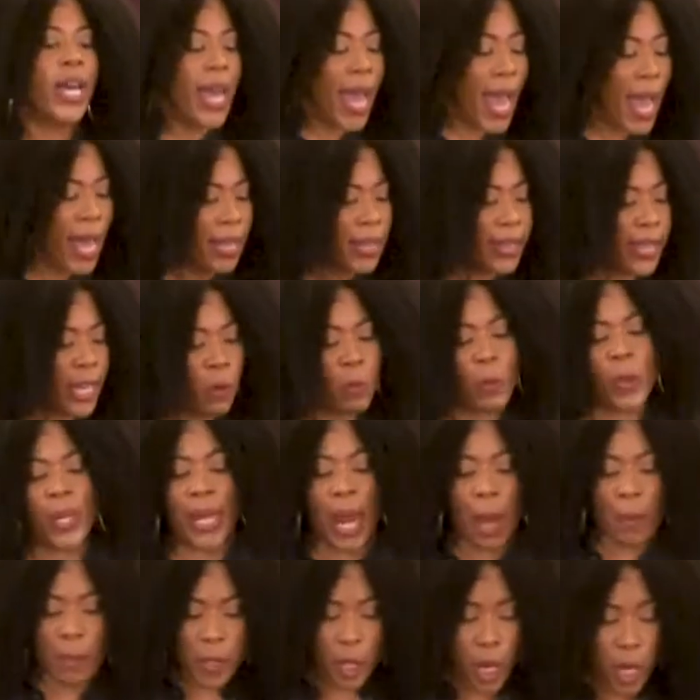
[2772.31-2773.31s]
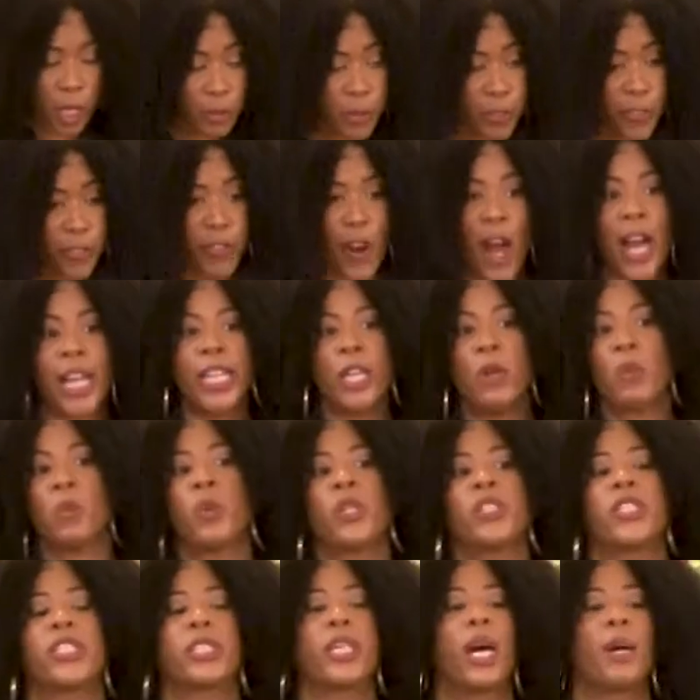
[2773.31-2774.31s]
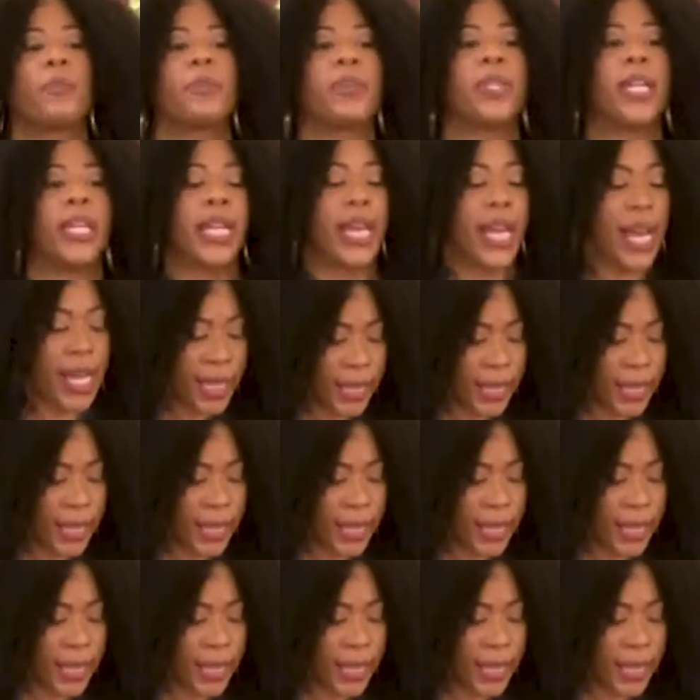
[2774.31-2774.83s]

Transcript: And then when I'm confronted with something,